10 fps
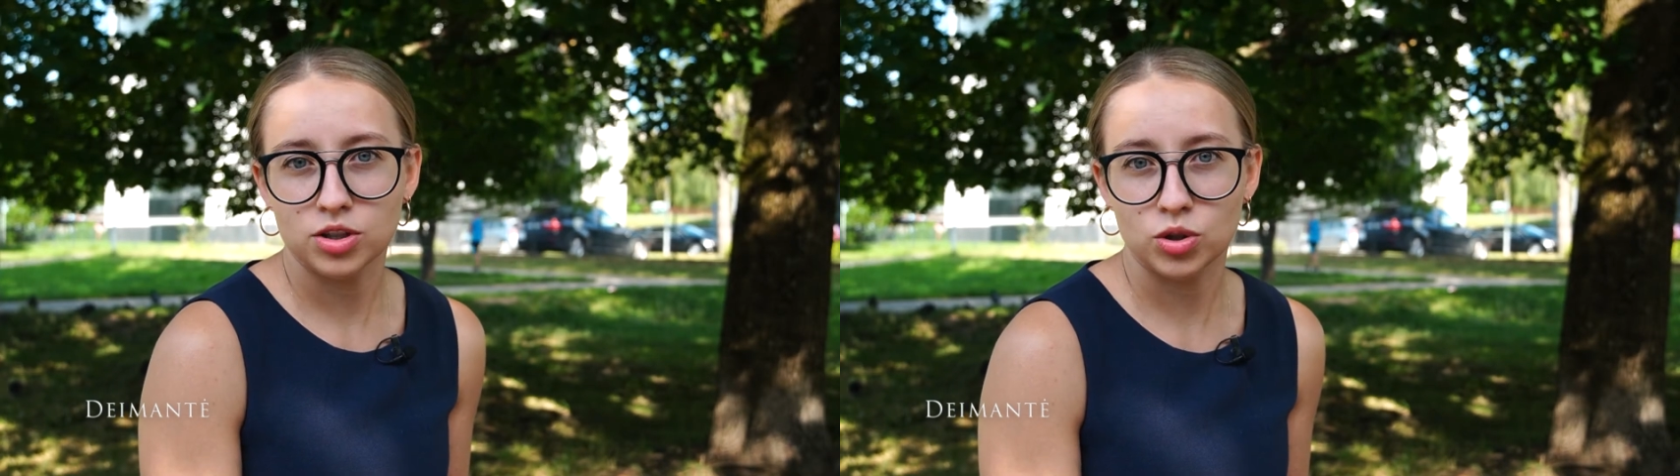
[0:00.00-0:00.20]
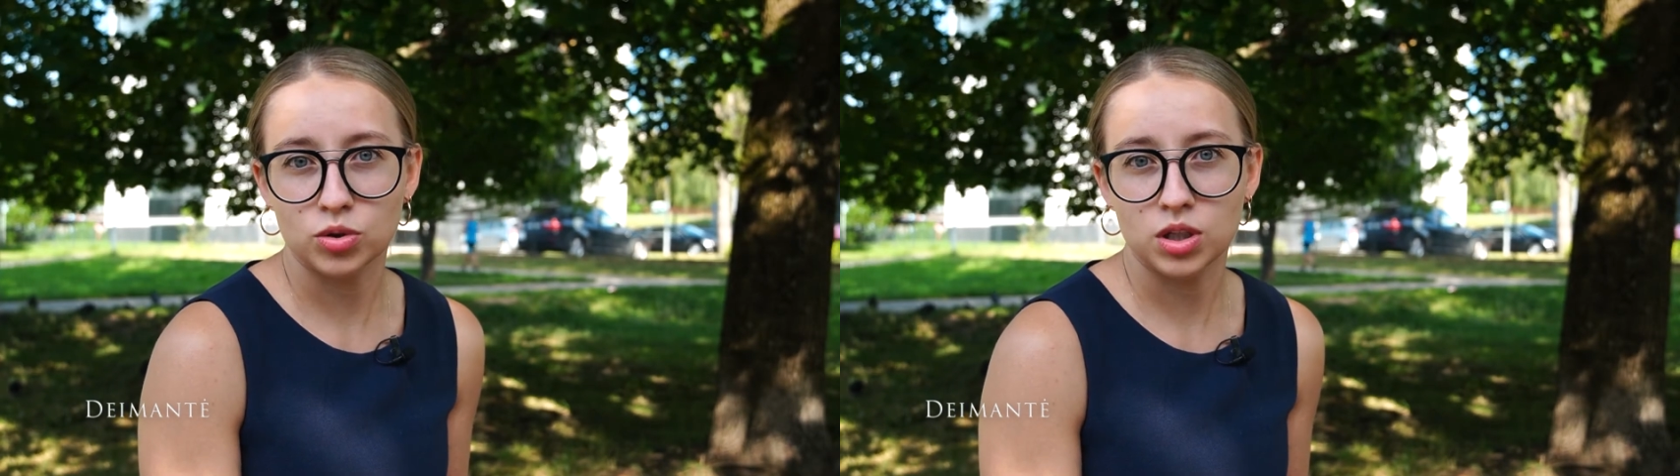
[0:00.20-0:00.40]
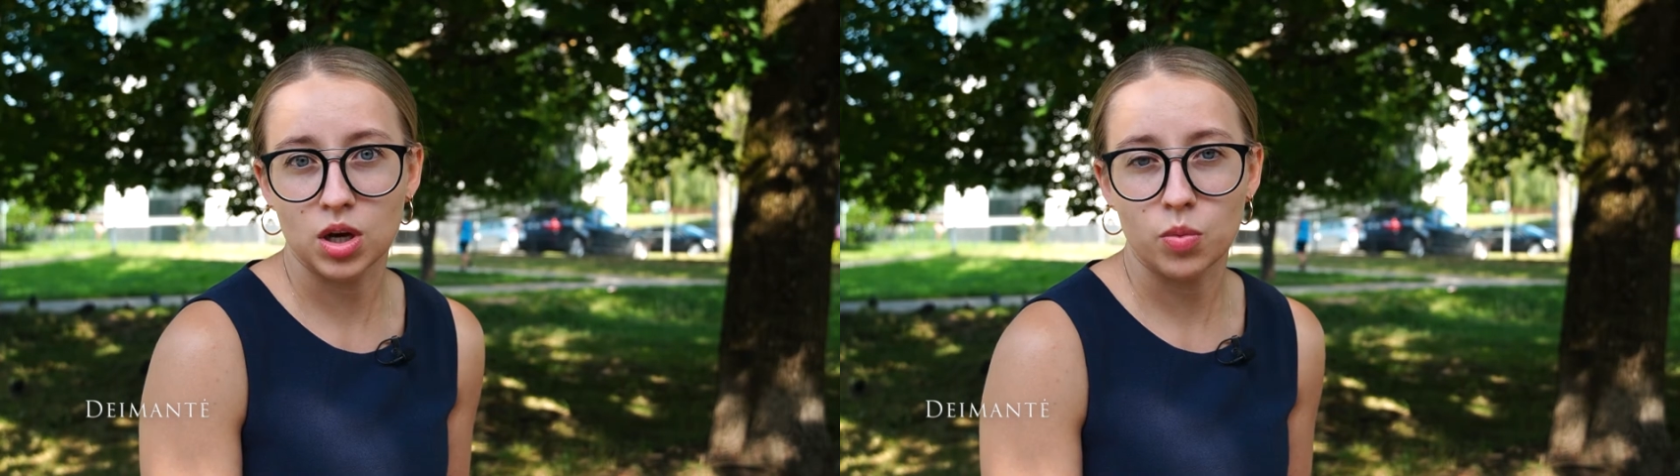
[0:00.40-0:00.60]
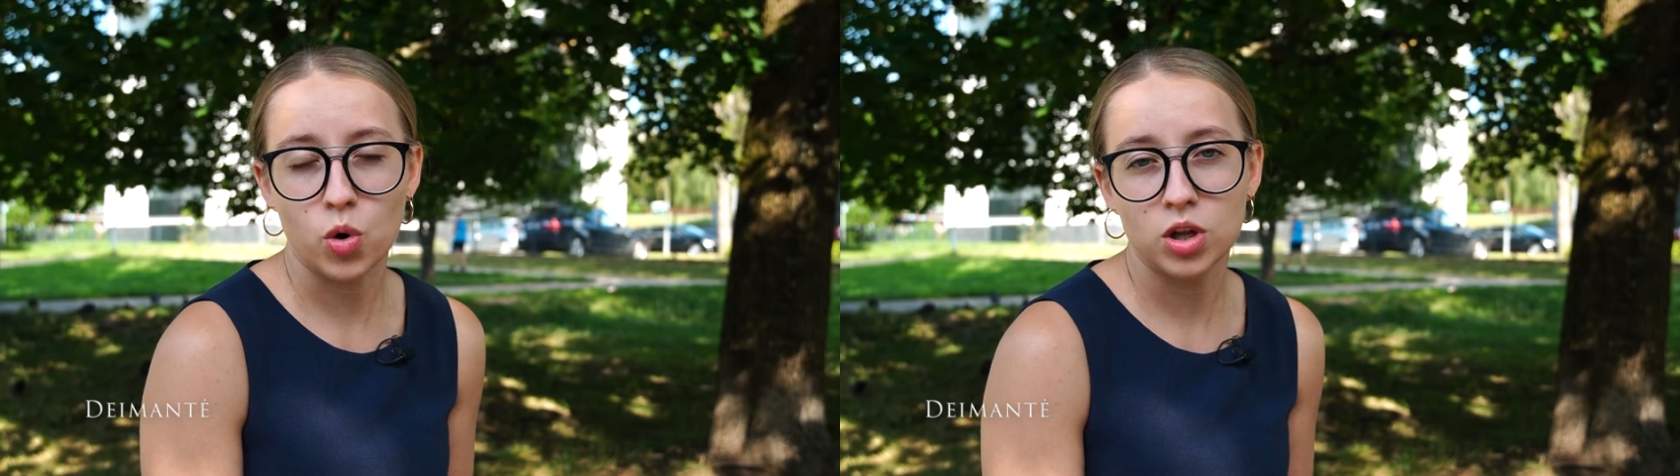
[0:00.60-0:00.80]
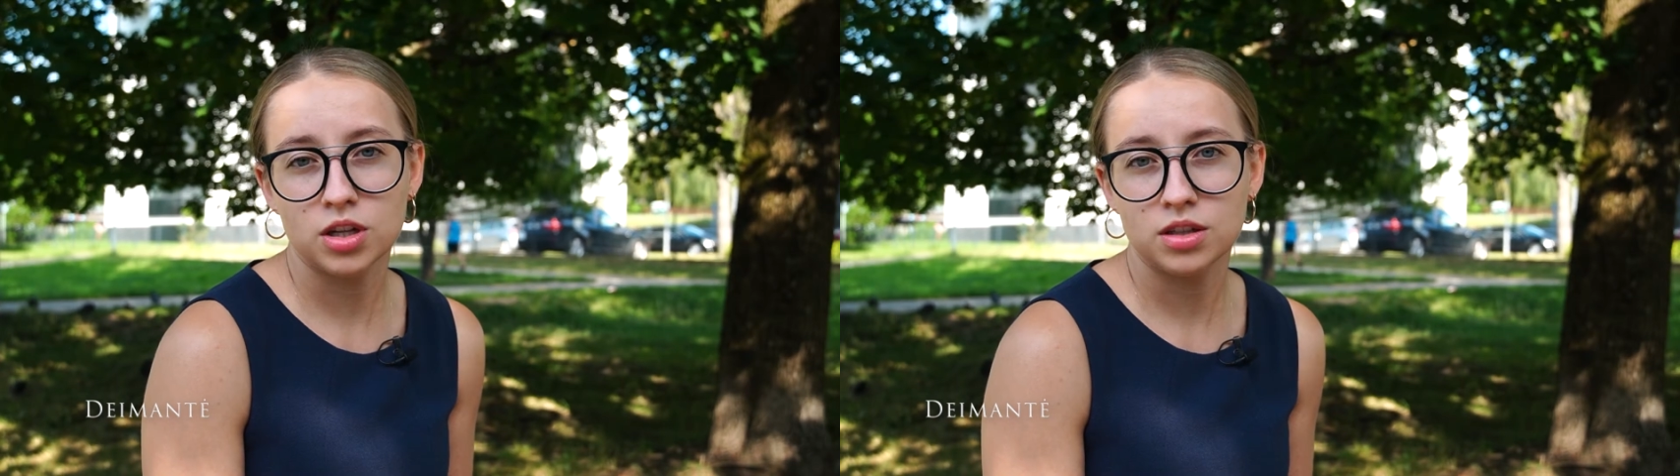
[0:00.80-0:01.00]
choosing a
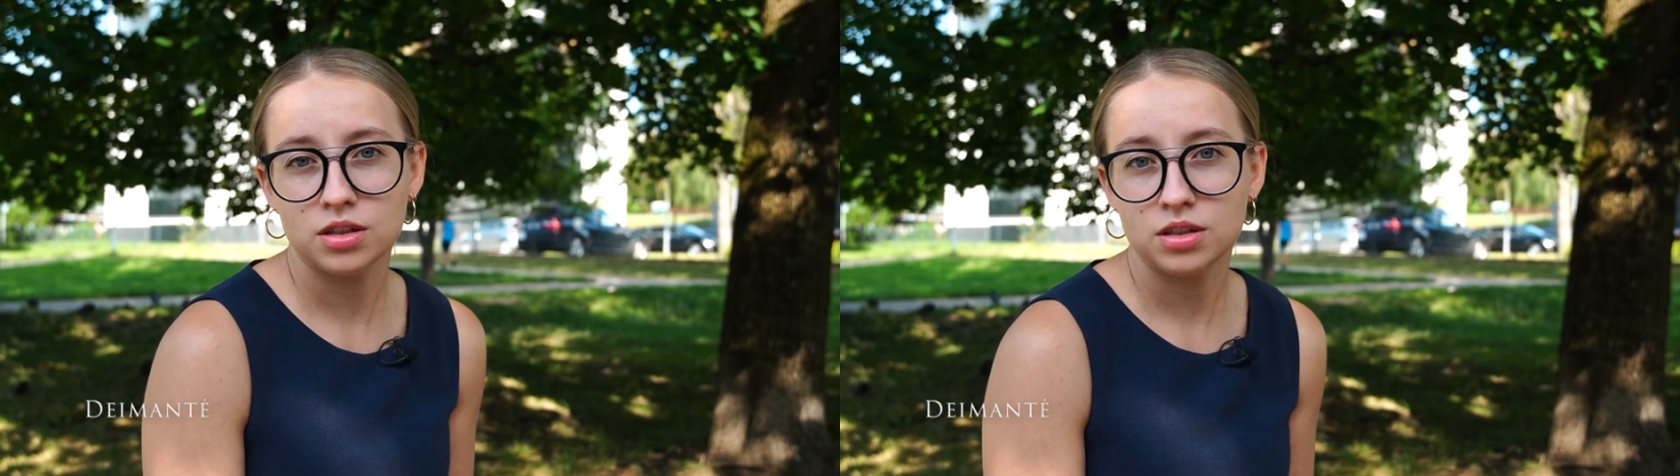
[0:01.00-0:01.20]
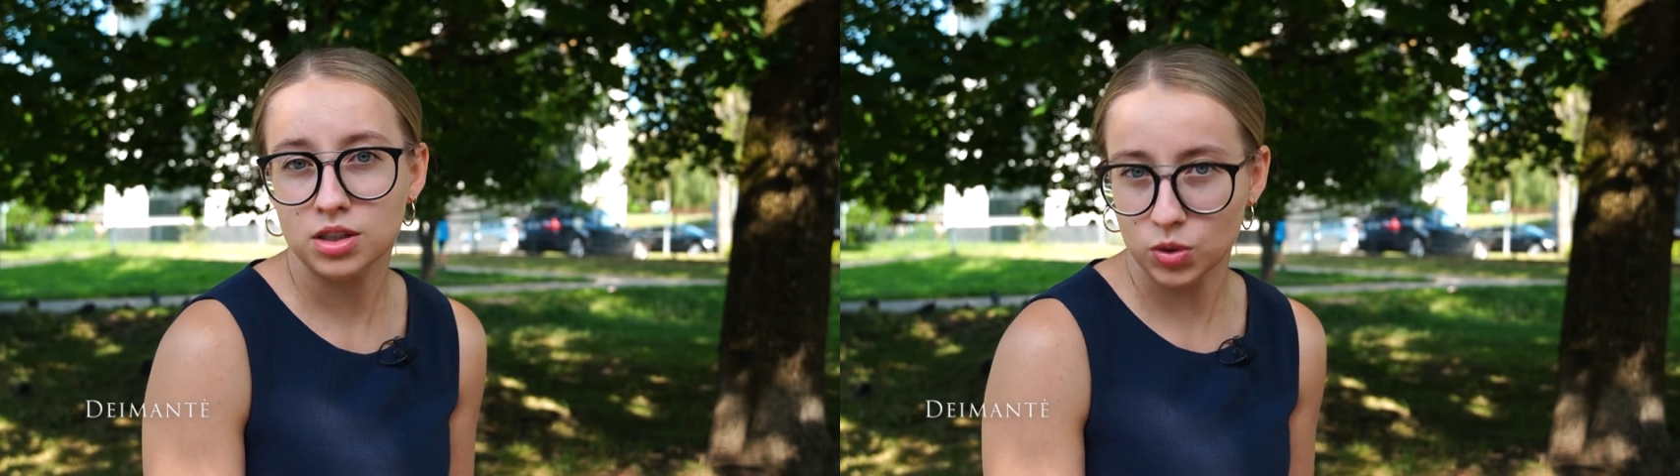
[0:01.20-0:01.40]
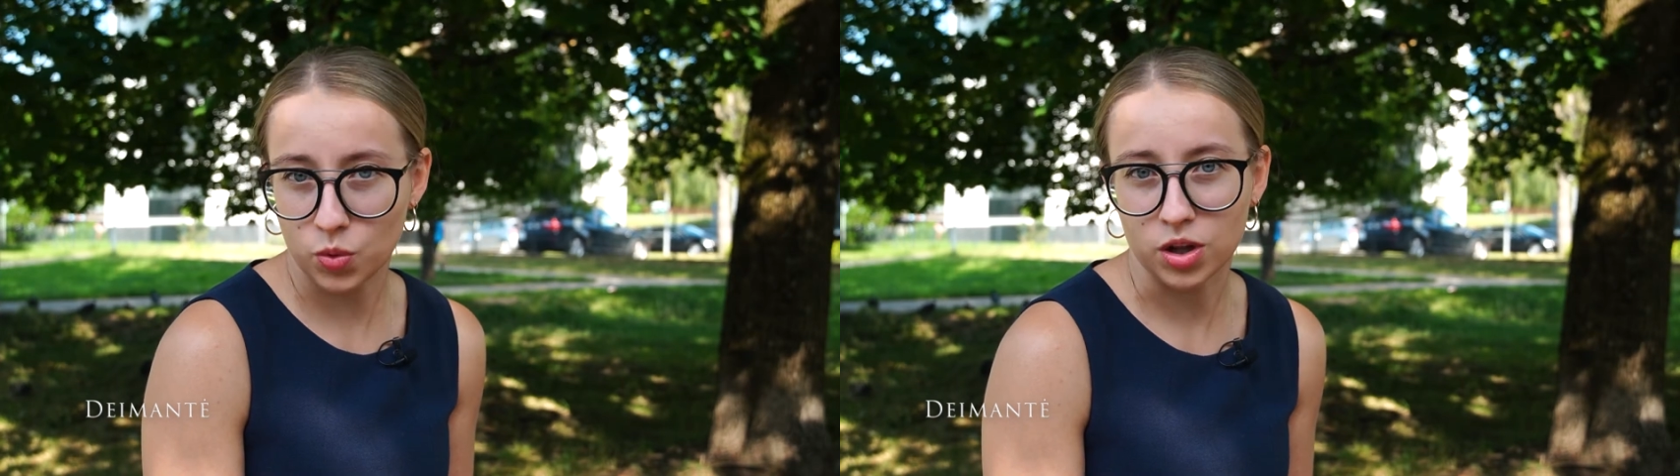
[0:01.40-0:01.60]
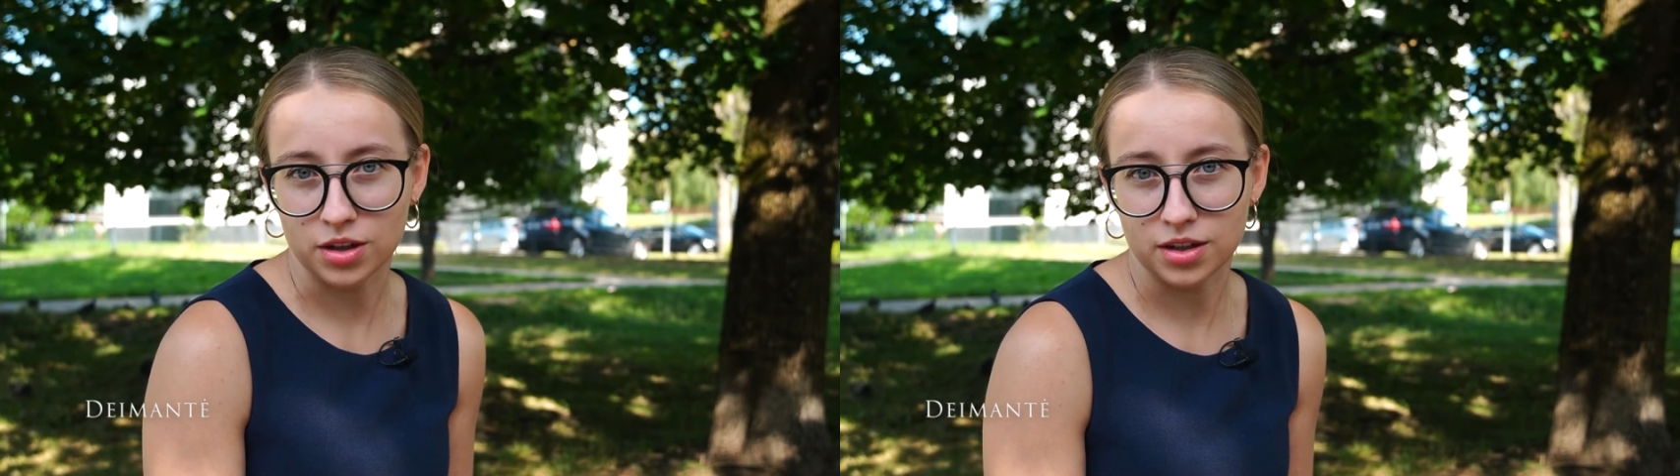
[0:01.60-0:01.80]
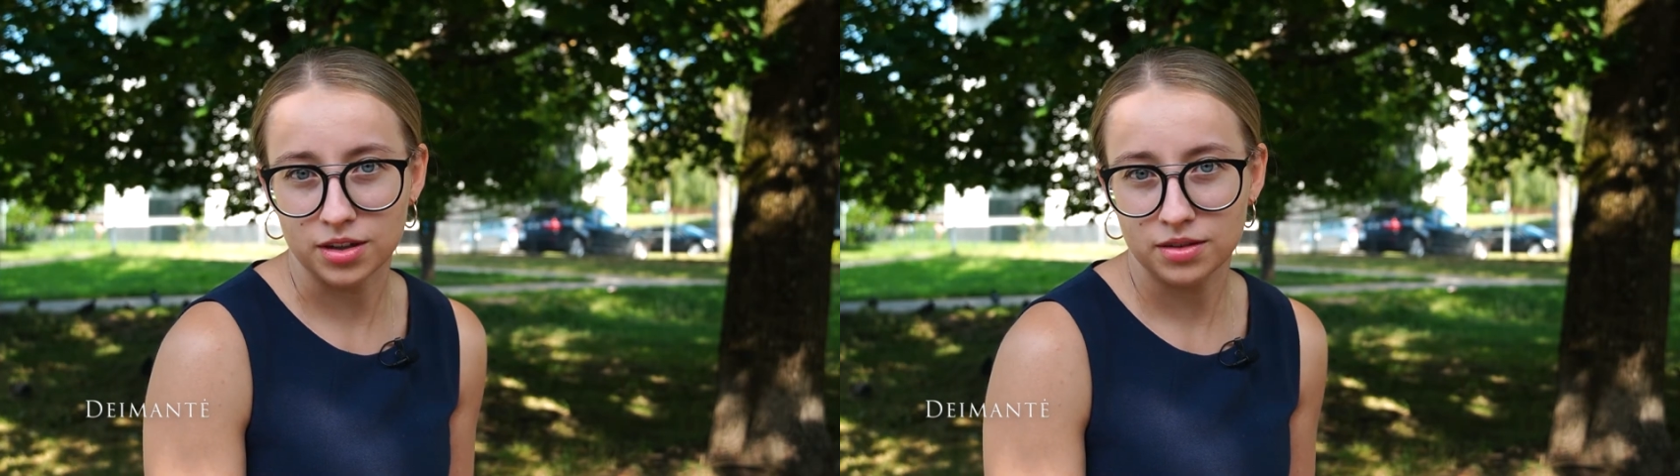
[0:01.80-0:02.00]
wallet is
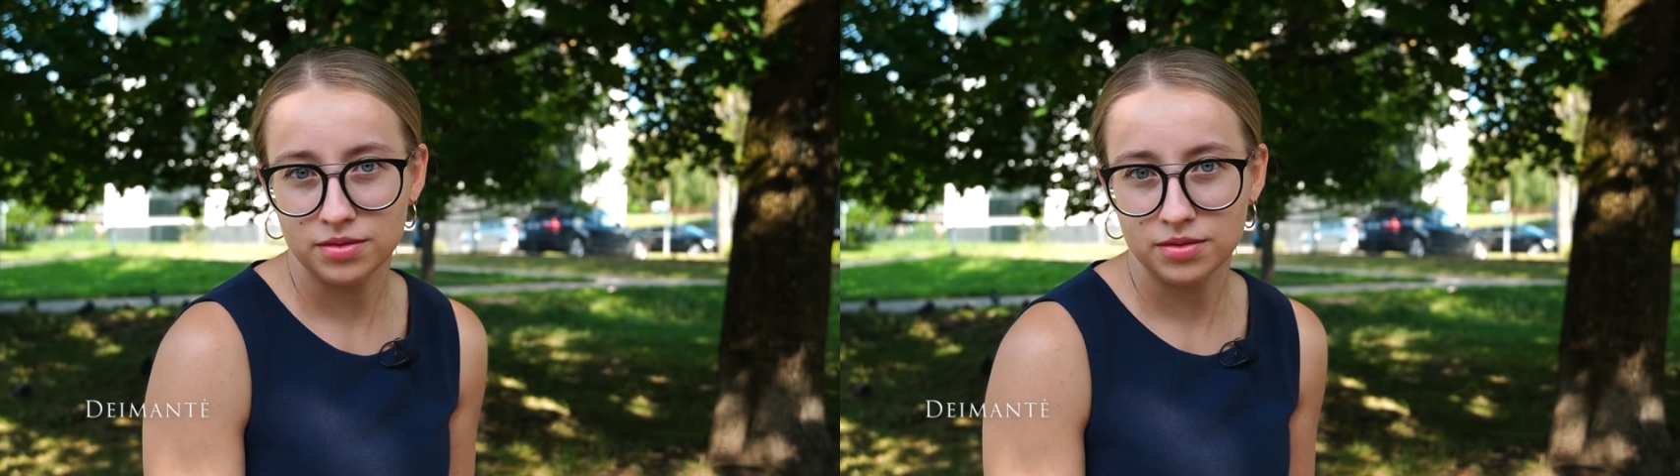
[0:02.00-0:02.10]
quality.